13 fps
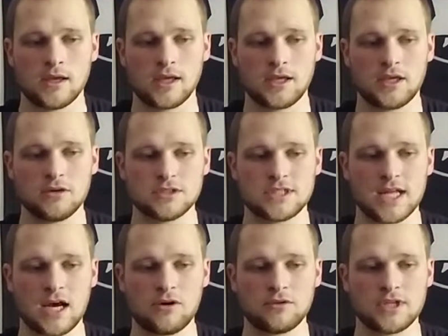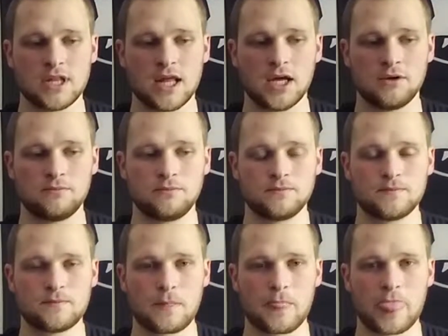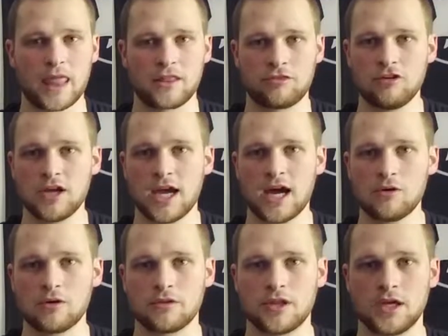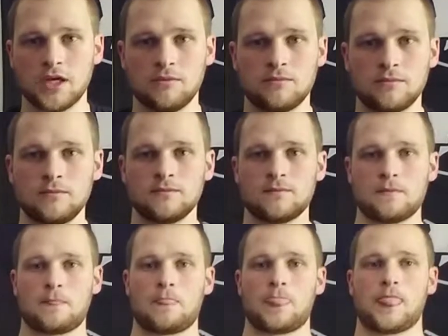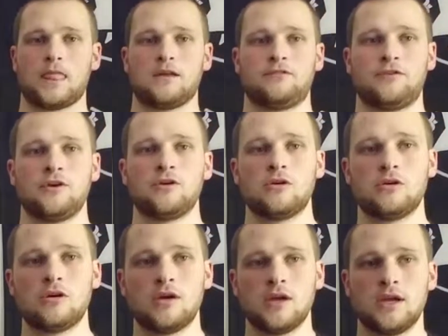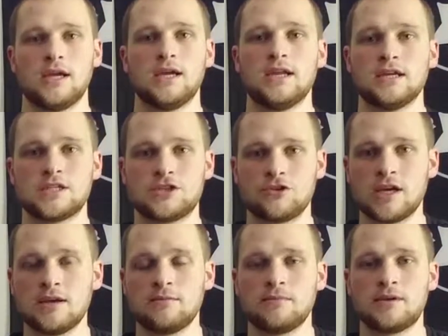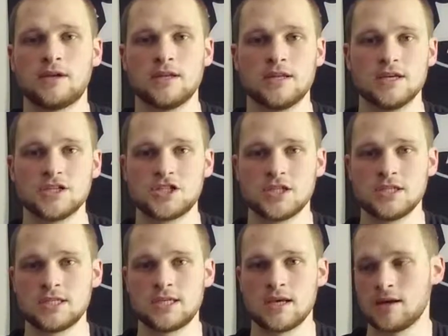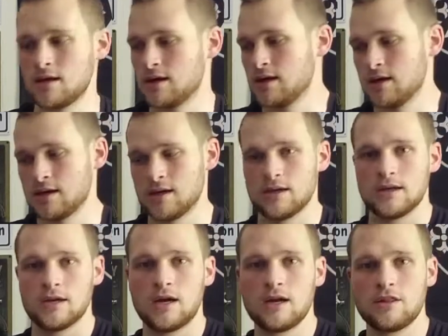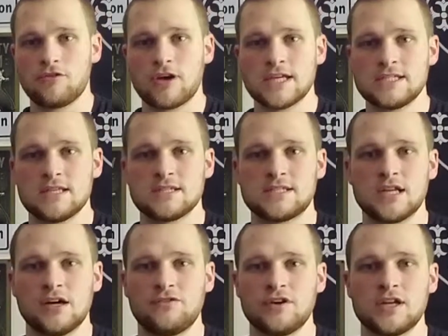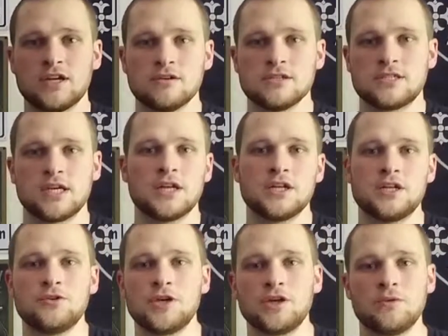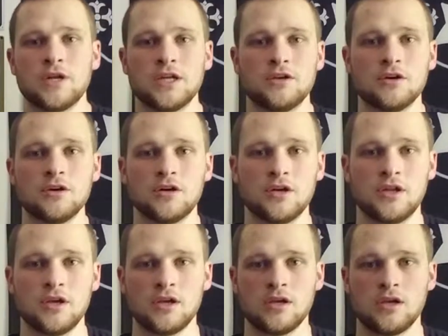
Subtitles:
It goes down to that 3-hour thing. If you're in extreme conditions, none of the rest of this stuff in here is going to do you any good.